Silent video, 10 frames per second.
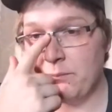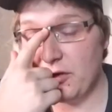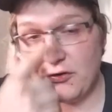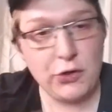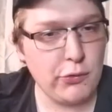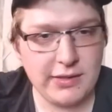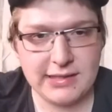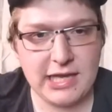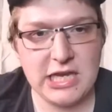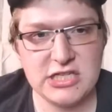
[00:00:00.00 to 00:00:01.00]
There's no
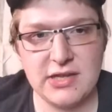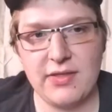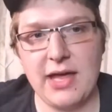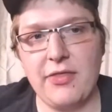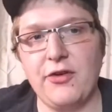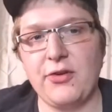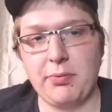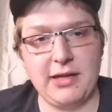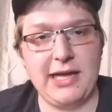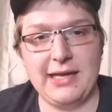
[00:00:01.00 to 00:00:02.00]
indication that there's a
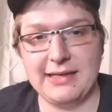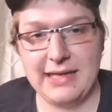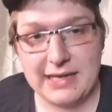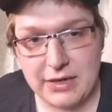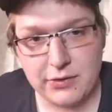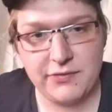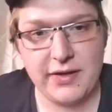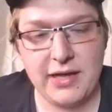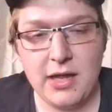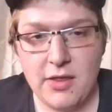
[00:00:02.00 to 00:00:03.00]
plan to get out of
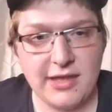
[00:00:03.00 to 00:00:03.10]
it.